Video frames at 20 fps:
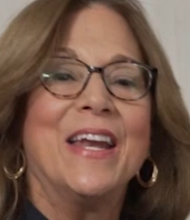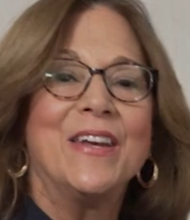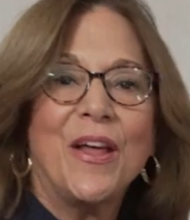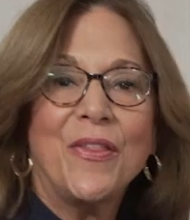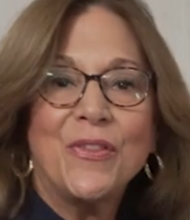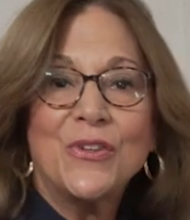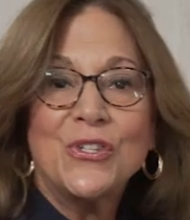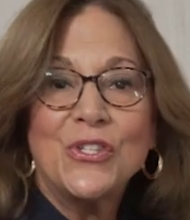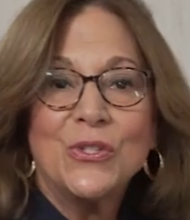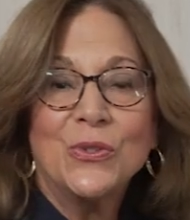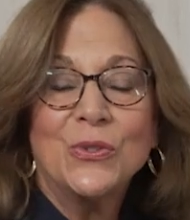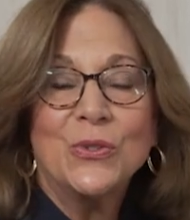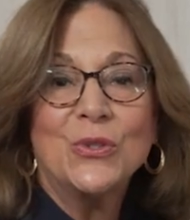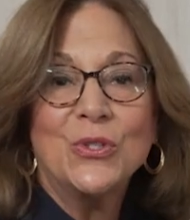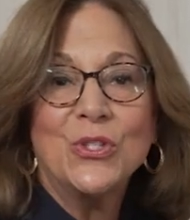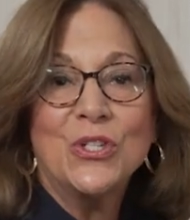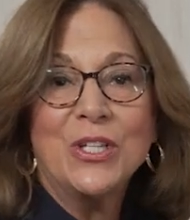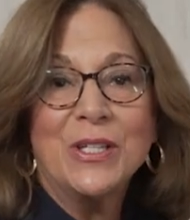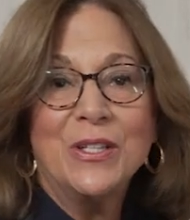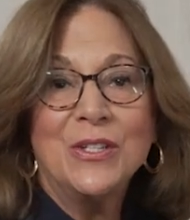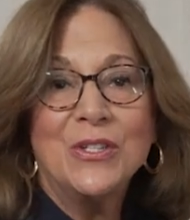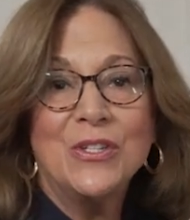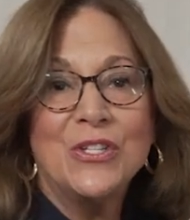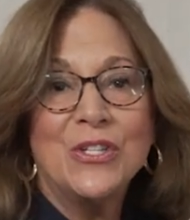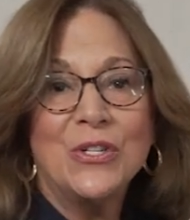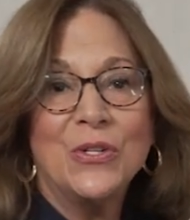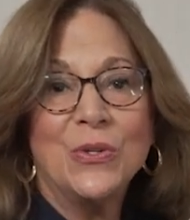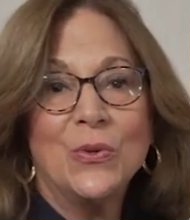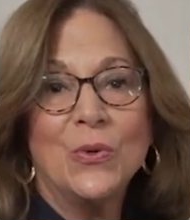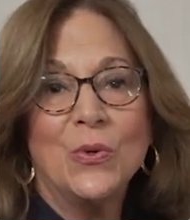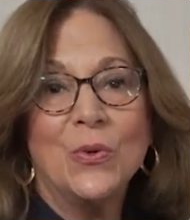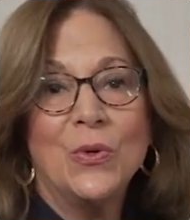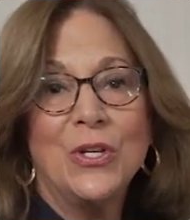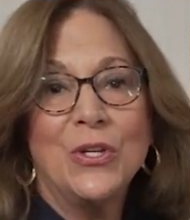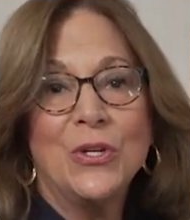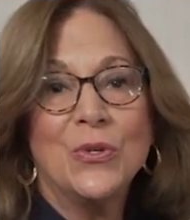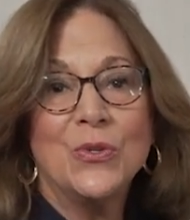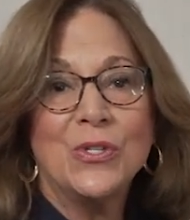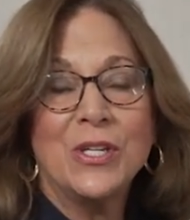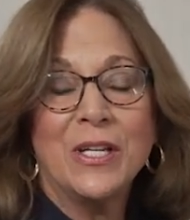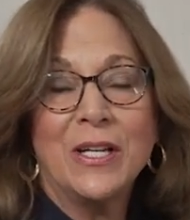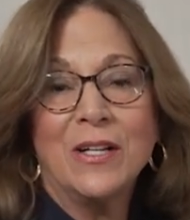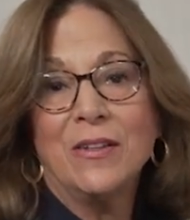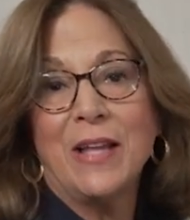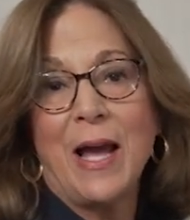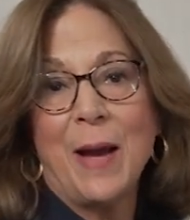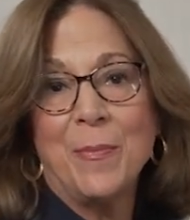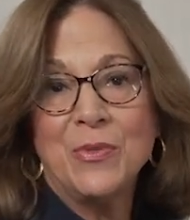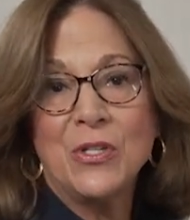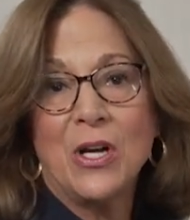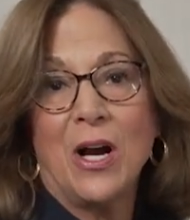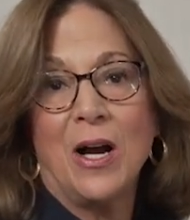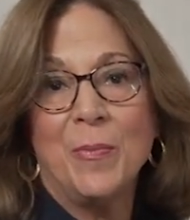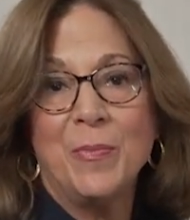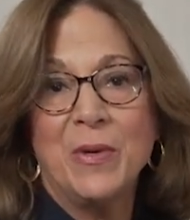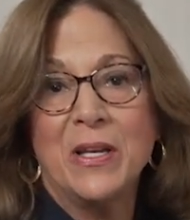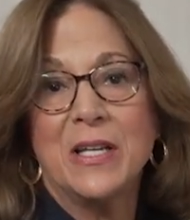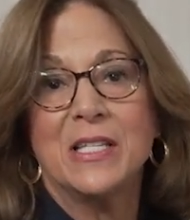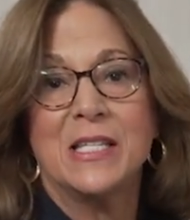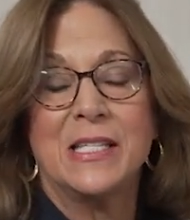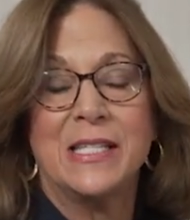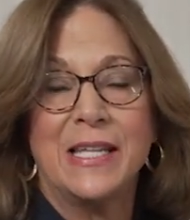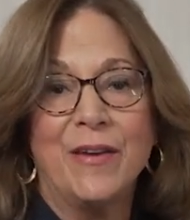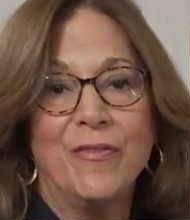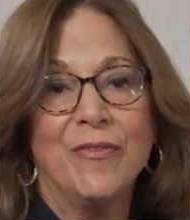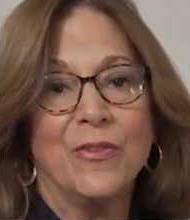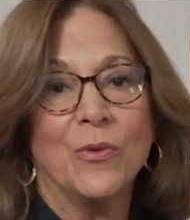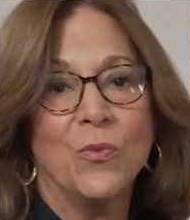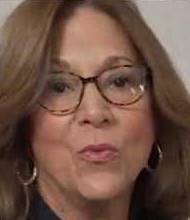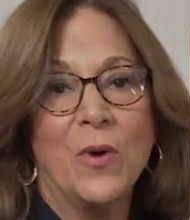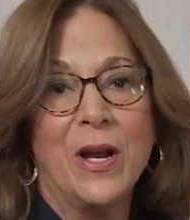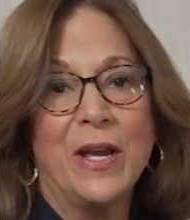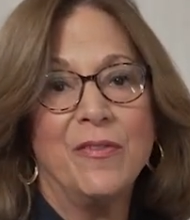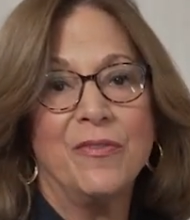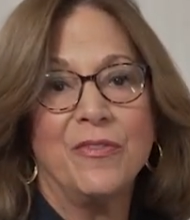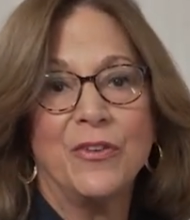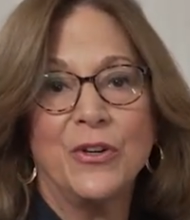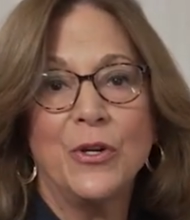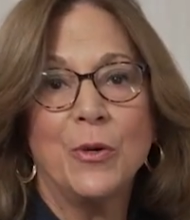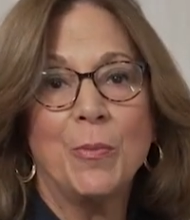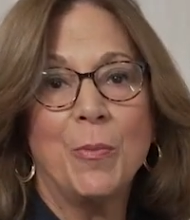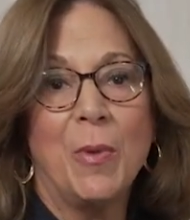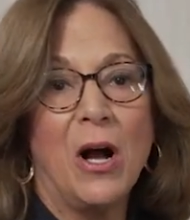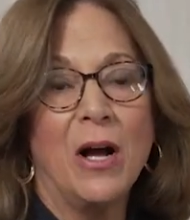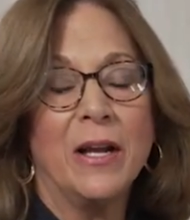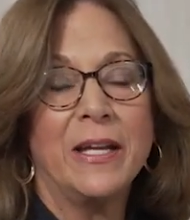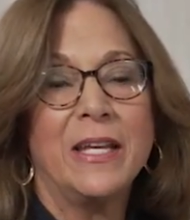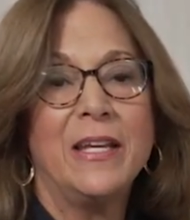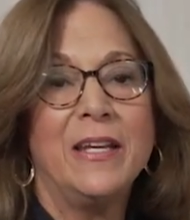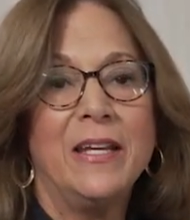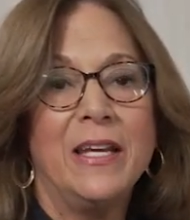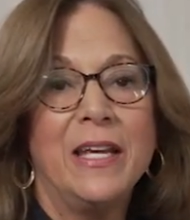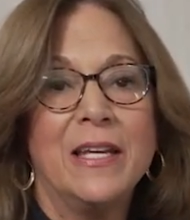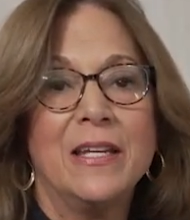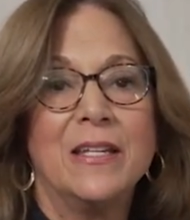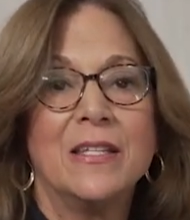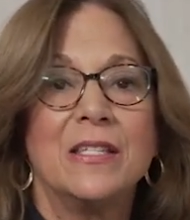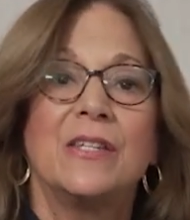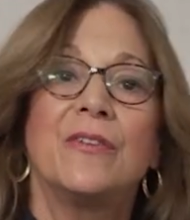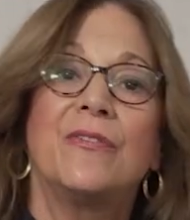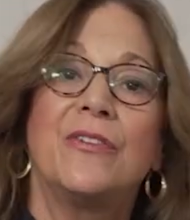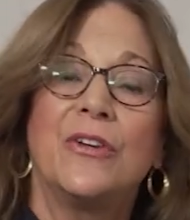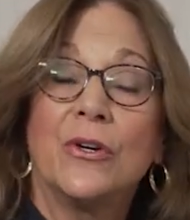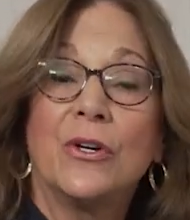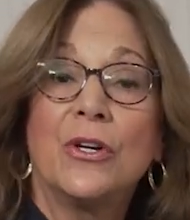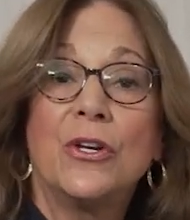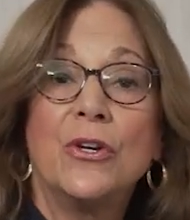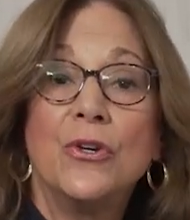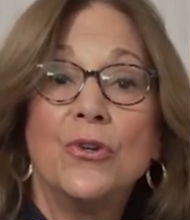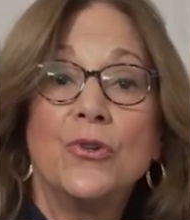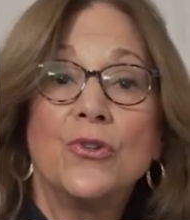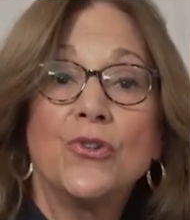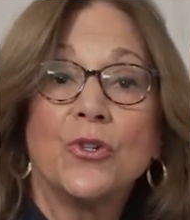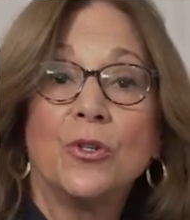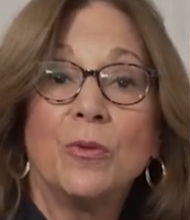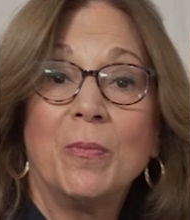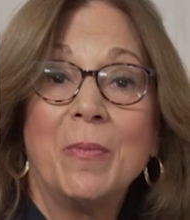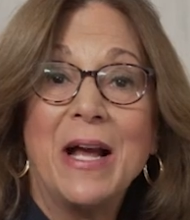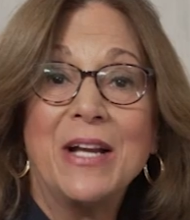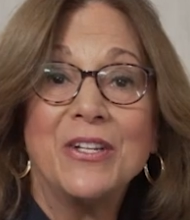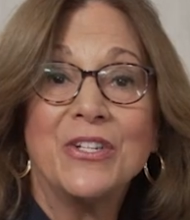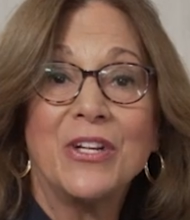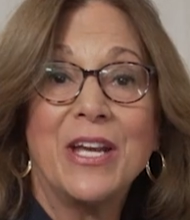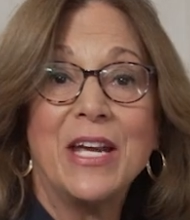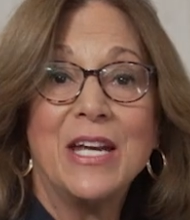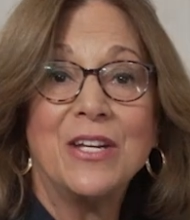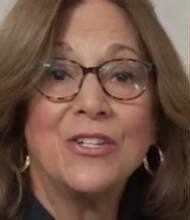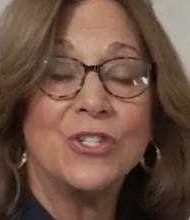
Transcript: Another solution to using a laptop in a safer way for your body is if you're in a neutral Magic